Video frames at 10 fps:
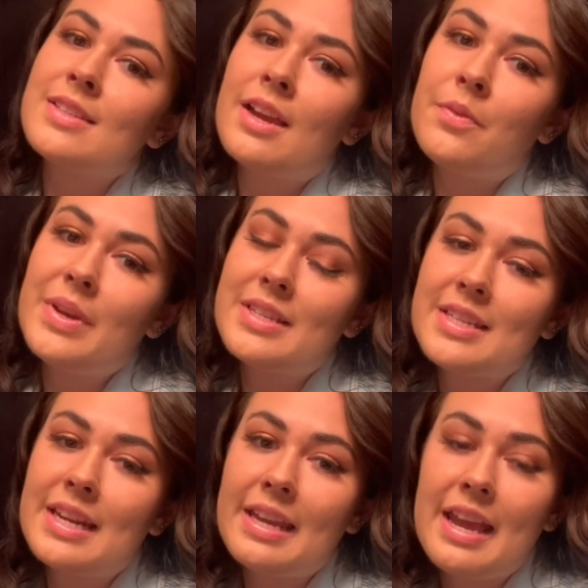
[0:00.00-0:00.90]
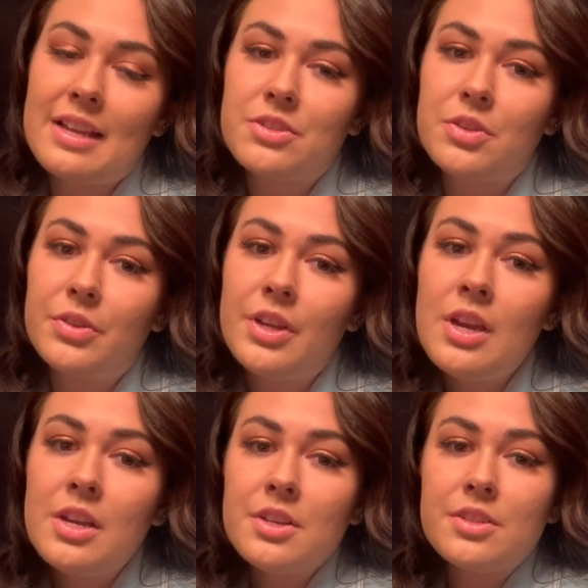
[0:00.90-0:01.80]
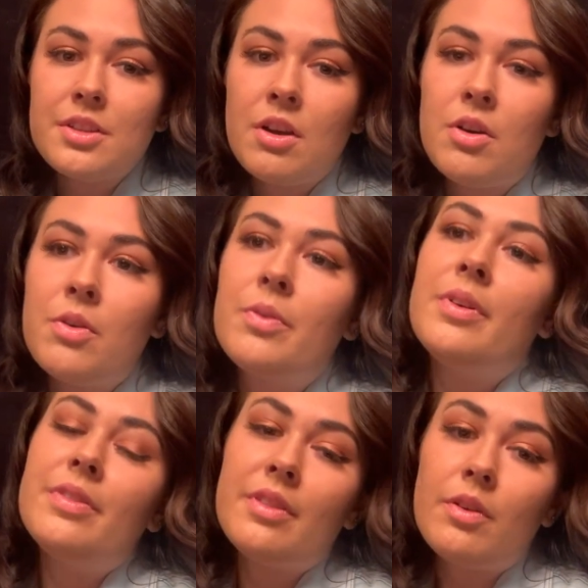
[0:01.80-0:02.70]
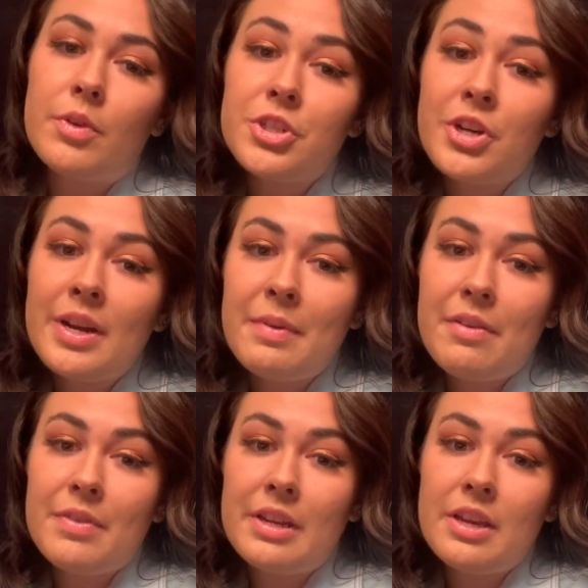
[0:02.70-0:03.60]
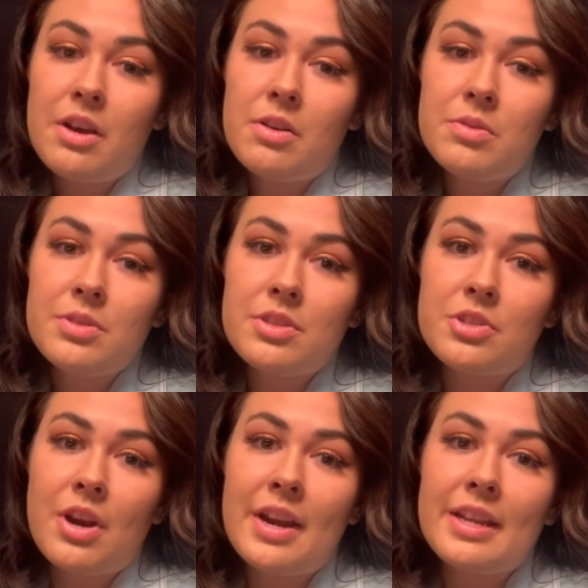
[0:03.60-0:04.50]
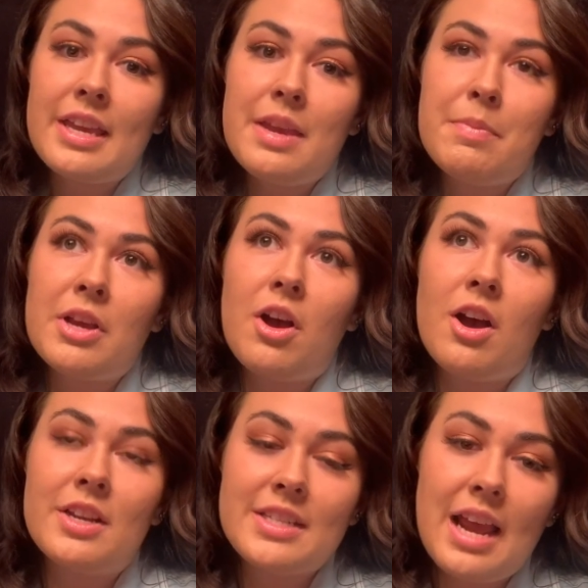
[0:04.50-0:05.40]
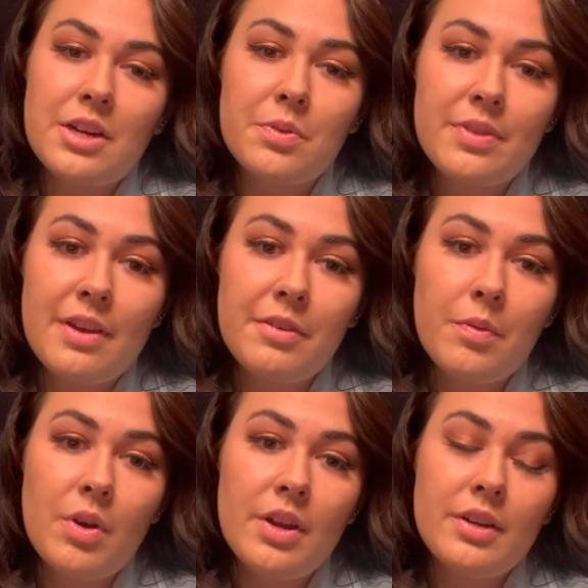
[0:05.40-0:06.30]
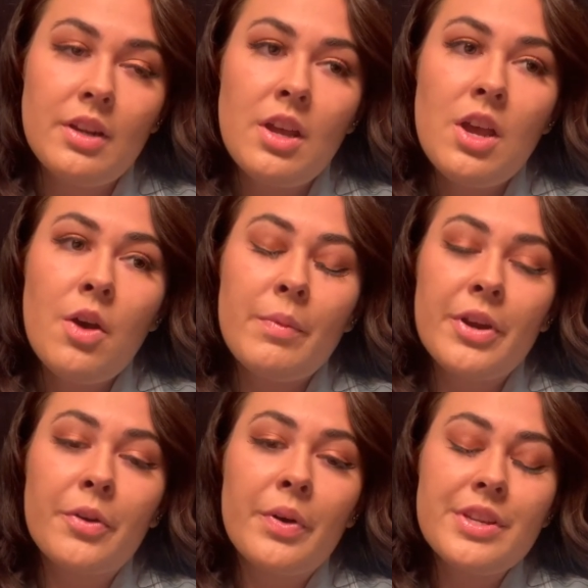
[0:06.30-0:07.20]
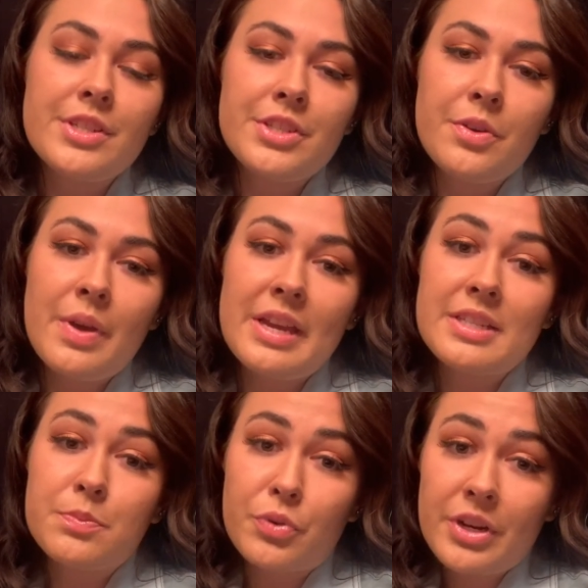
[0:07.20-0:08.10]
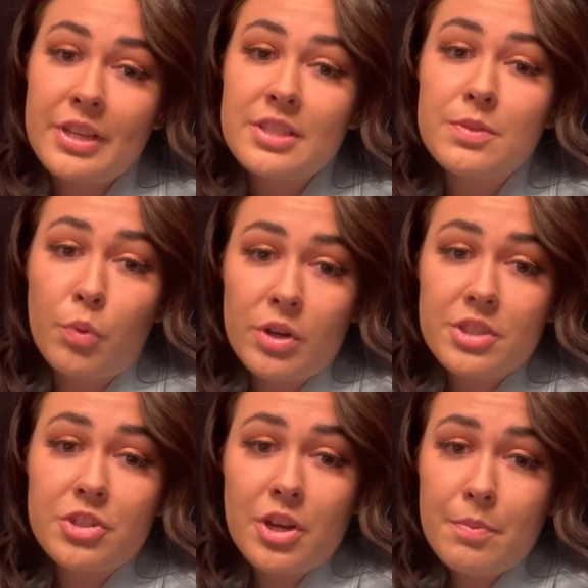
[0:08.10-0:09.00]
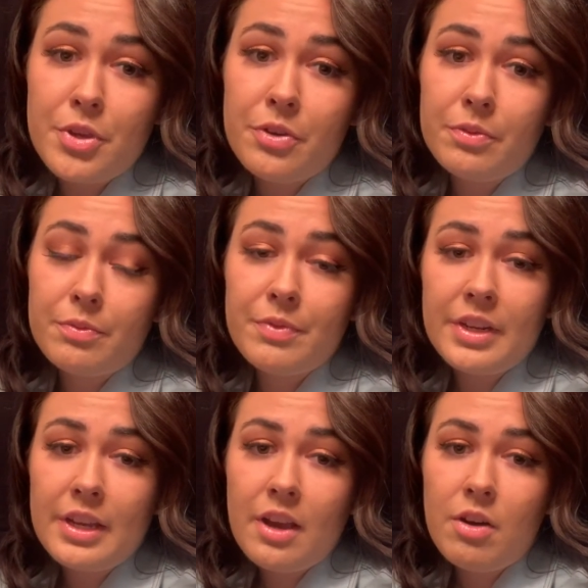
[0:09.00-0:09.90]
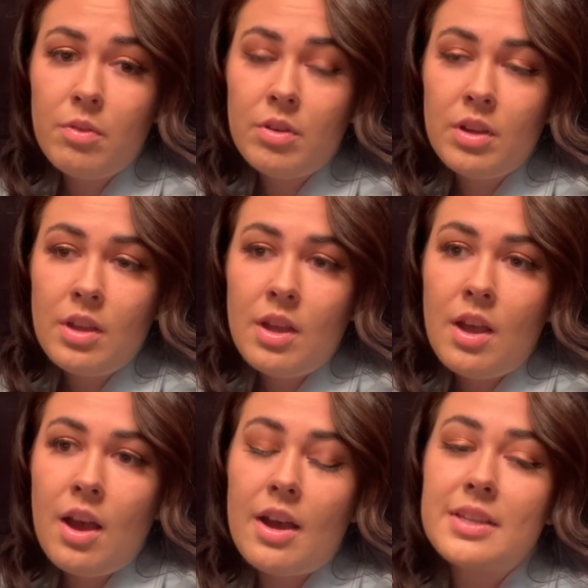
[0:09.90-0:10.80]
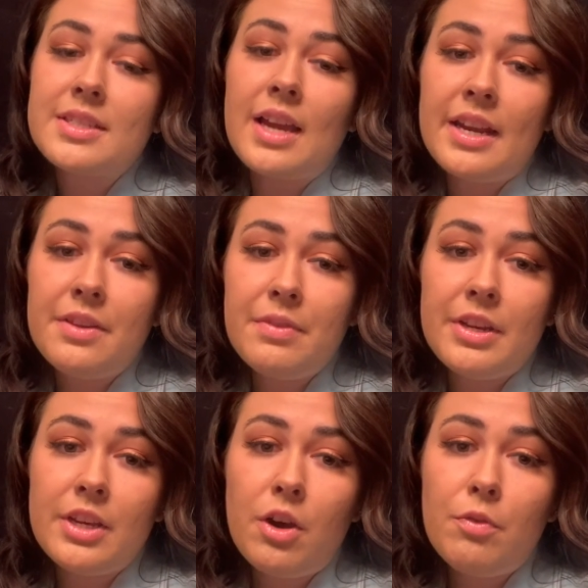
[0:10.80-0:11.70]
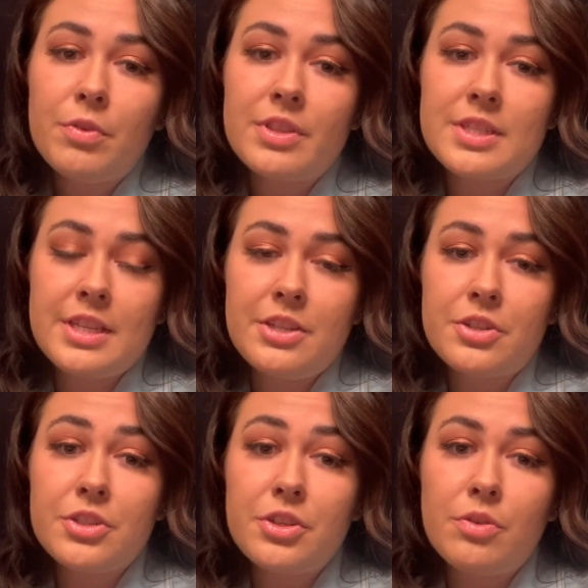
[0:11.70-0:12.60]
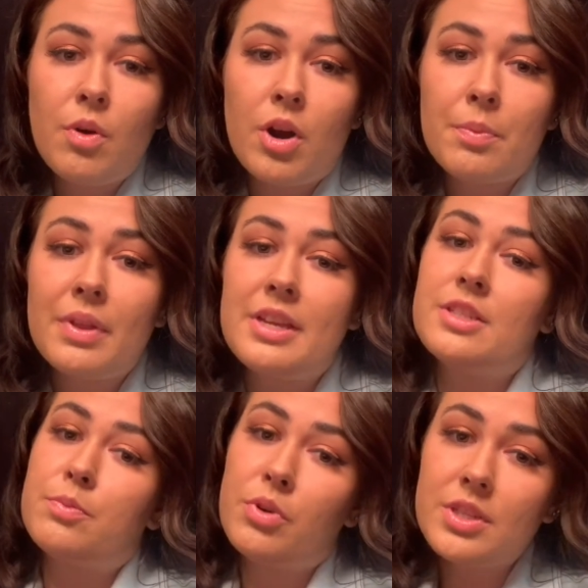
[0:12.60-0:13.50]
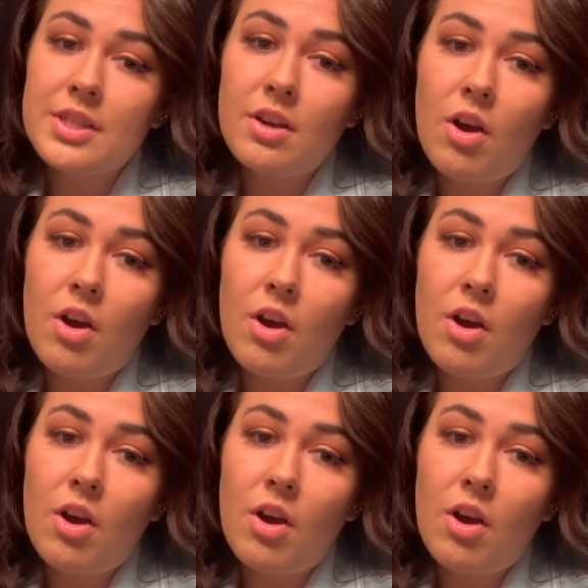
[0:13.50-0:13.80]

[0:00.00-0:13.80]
9 weeks getting canceled. So we're trying to make videos to try to keep in contact with everyone. We are going to do a spring sports tribute video, a signing video for the seniors who are playing sports in